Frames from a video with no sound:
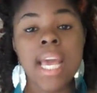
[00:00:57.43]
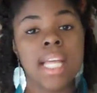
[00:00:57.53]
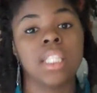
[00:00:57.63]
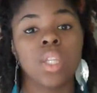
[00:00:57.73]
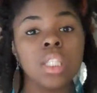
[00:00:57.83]

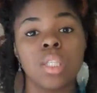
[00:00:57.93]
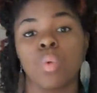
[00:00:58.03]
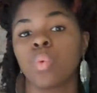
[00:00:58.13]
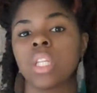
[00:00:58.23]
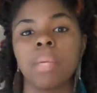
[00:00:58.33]
And so this is a
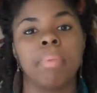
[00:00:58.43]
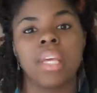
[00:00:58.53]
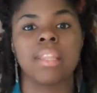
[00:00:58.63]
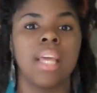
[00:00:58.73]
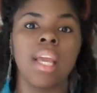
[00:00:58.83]
really
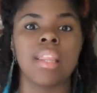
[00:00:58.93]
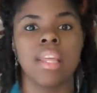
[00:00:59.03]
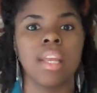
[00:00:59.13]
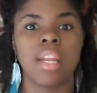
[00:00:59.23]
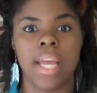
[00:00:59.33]
big thing
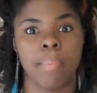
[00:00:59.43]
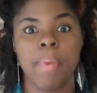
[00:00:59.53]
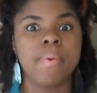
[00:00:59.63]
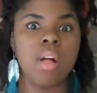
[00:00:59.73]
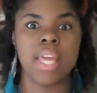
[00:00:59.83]
then. Like,
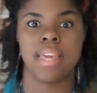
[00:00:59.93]
people are like,